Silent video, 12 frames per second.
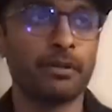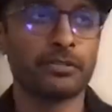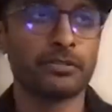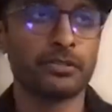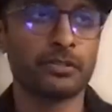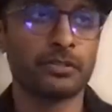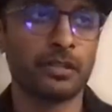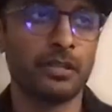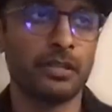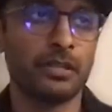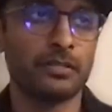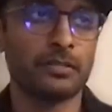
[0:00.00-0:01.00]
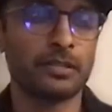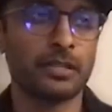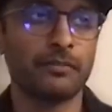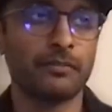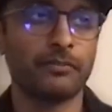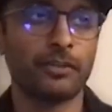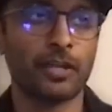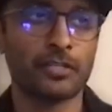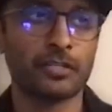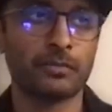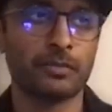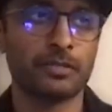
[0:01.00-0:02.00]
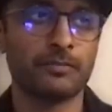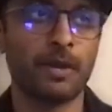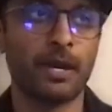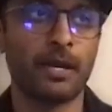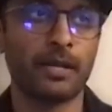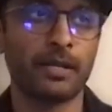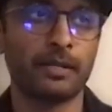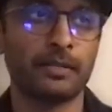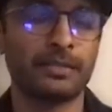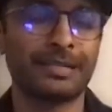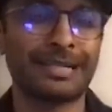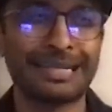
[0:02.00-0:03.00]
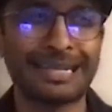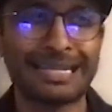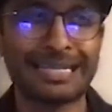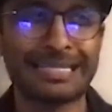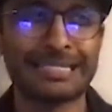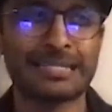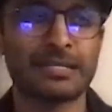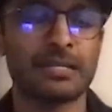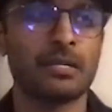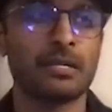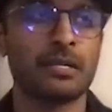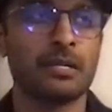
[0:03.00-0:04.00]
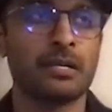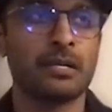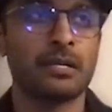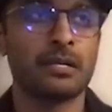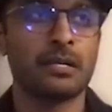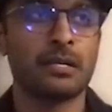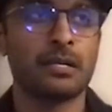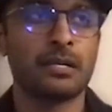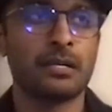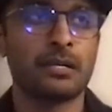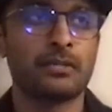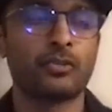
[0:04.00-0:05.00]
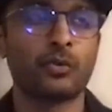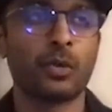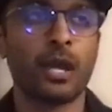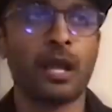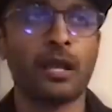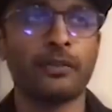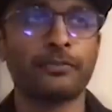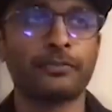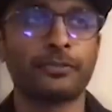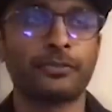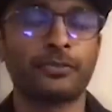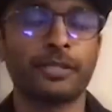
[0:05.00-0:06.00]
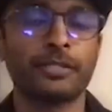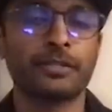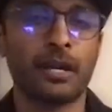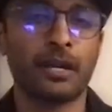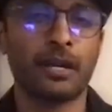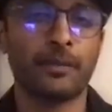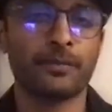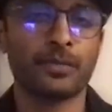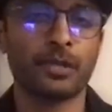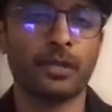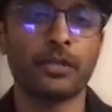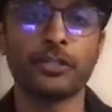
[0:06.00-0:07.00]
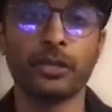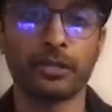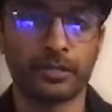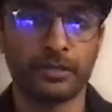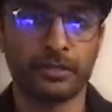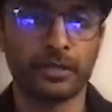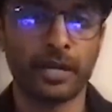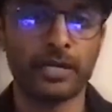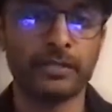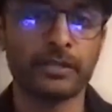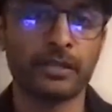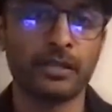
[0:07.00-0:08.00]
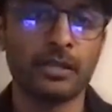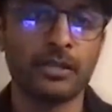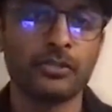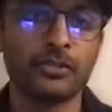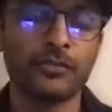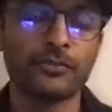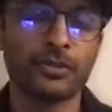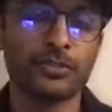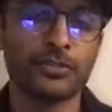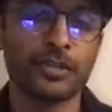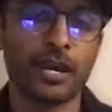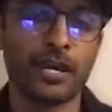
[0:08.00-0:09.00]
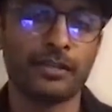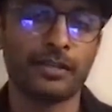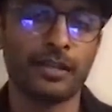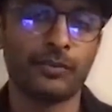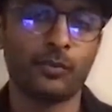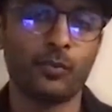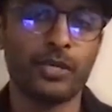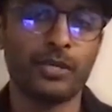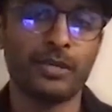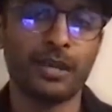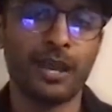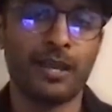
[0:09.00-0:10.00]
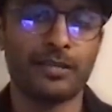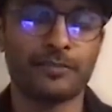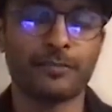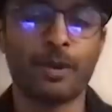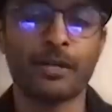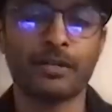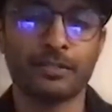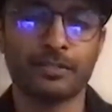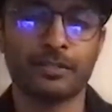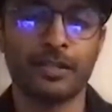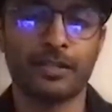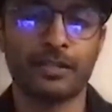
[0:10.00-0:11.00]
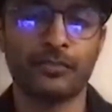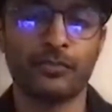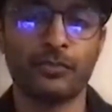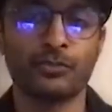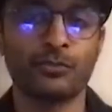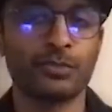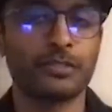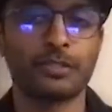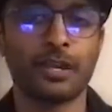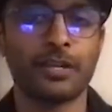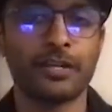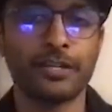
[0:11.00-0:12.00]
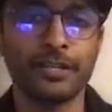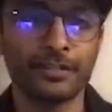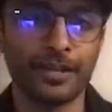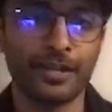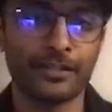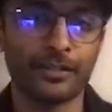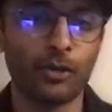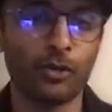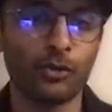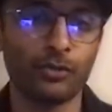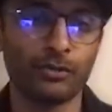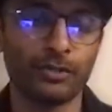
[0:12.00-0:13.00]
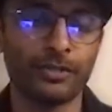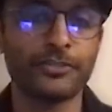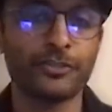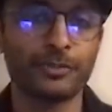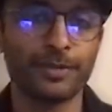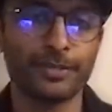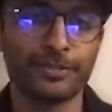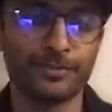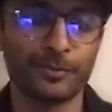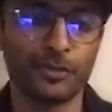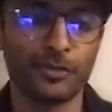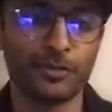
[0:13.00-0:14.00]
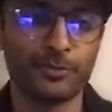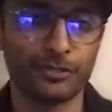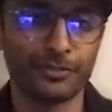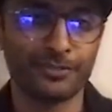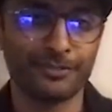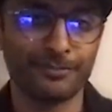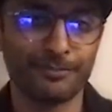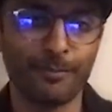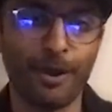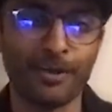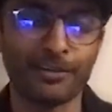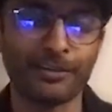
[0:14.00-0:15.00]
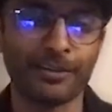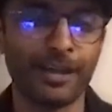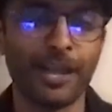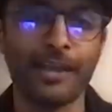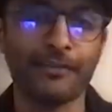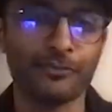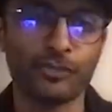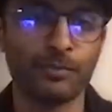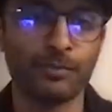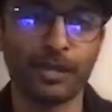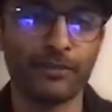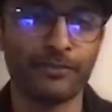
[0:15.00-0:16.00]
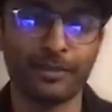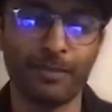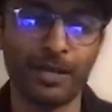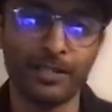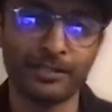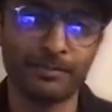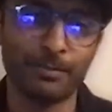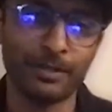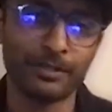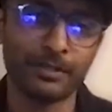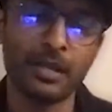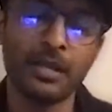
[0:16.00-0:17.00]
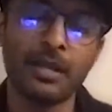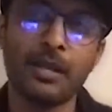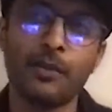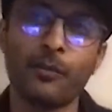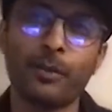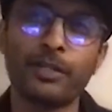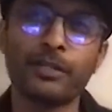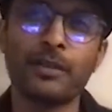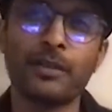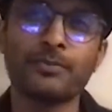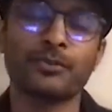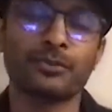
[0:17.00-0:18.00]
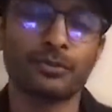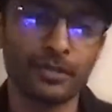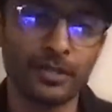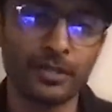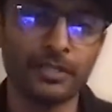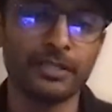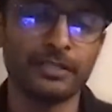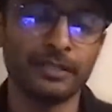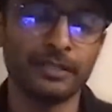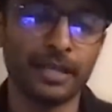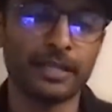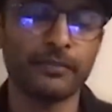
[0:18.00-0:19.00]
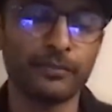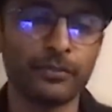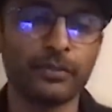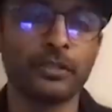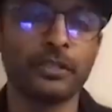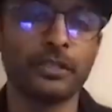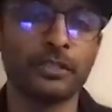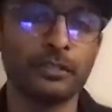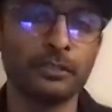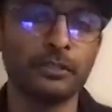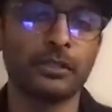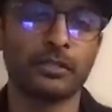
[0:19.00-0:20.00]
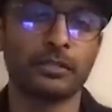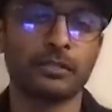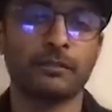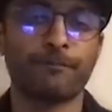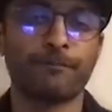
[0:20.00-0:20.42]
purchases is if a customer is buying it at least two and a half to three times a year, right? you have to understand like we as marketers get confused with this idea that oh it needs to be a subscription model right I ship it every month but when it comes to really like if you really look at